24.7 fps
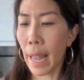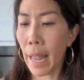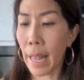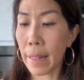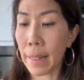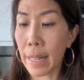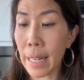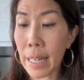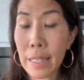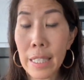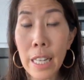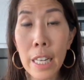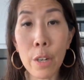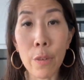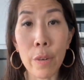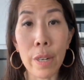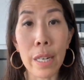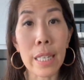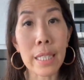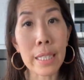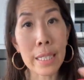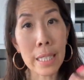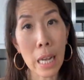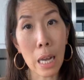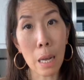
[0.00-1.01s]
And these
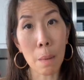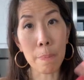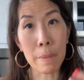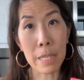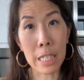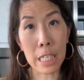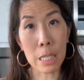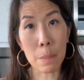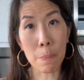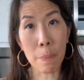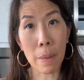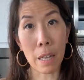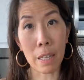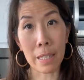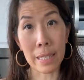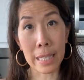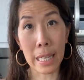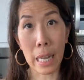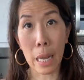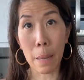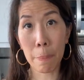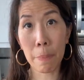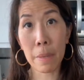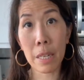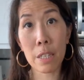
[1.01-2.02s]
ingredients help dispel
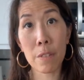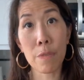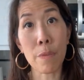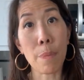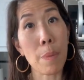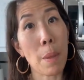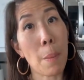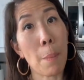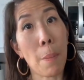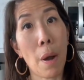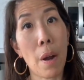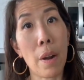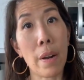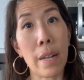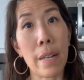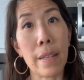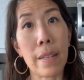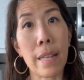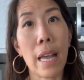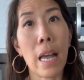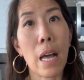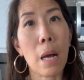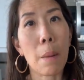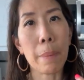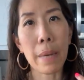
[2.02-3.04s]
dampness from the body.
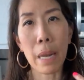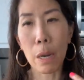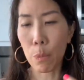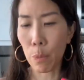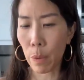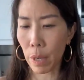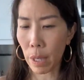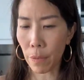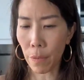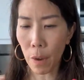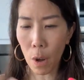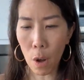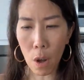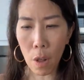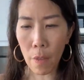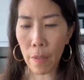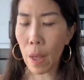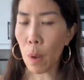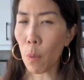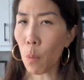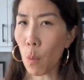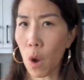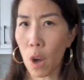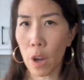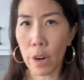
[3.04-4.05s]
They help get rid of all
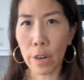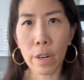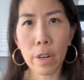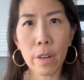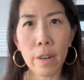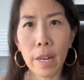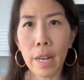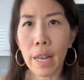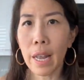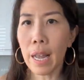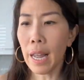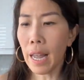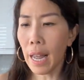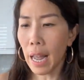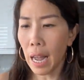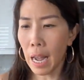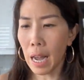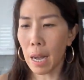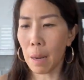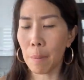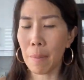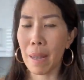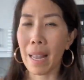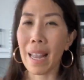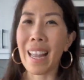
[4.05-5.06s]
that water.
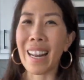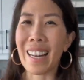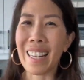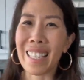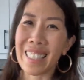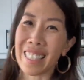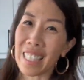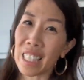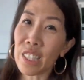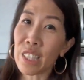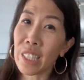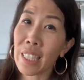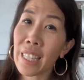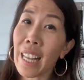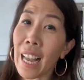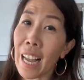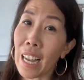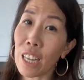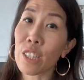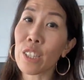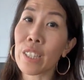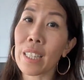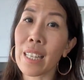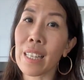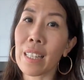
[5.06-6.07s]
And essentially,
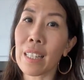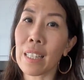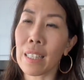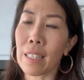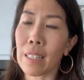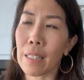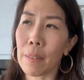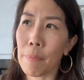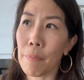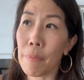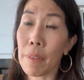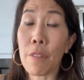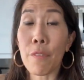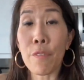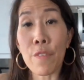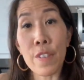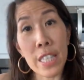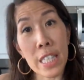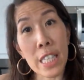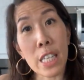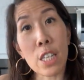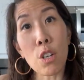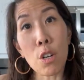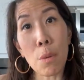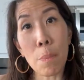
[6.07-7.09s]
actually, the
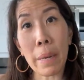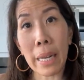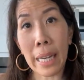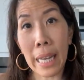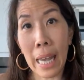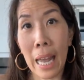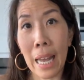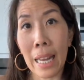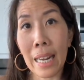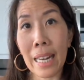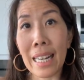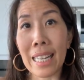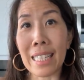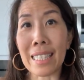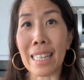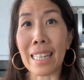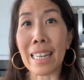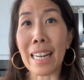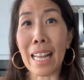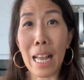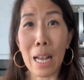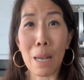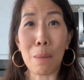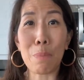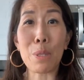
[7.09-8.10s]
physical mechanic is
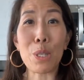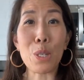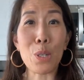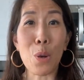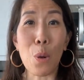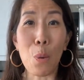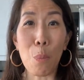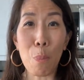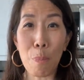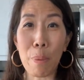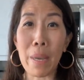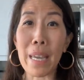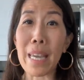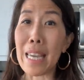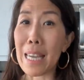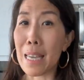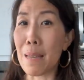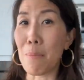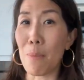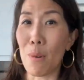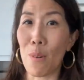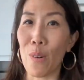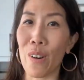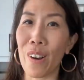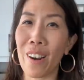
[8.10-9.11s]
that it helps you go
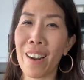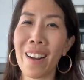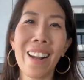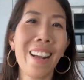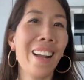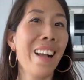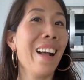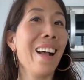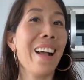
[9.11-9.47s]
pee more.